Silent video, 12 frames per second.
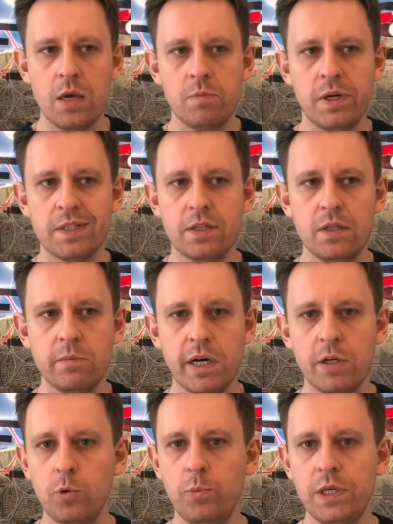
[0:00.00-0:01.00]
But in my
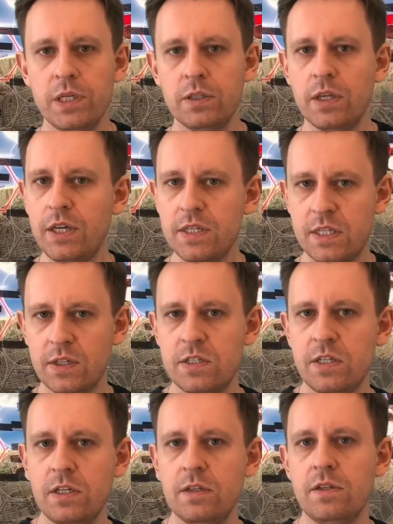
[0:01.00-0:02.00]
opinion, he
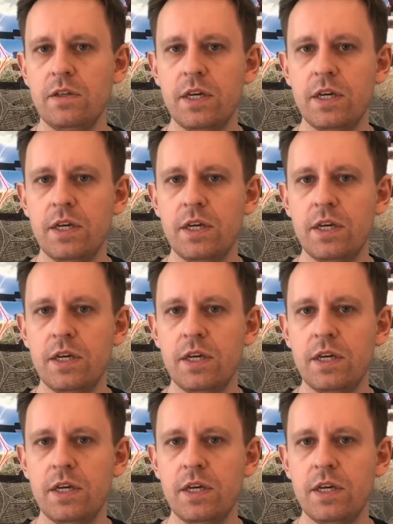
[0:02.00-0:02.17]
succeeded.